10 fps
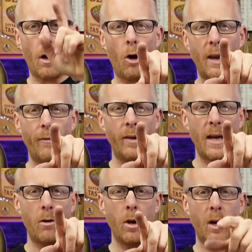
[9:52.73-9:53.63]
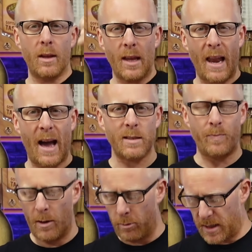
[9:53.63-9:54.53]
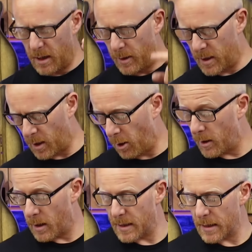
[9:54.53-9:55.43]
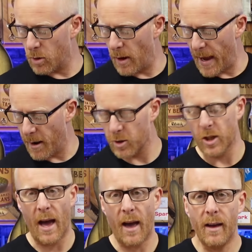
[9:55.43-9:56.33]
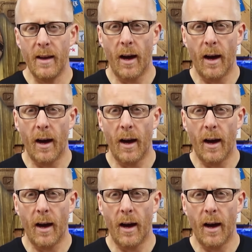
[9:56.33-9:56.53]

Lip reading: I'll have a little look at the last build series tonight because that's not aired yet,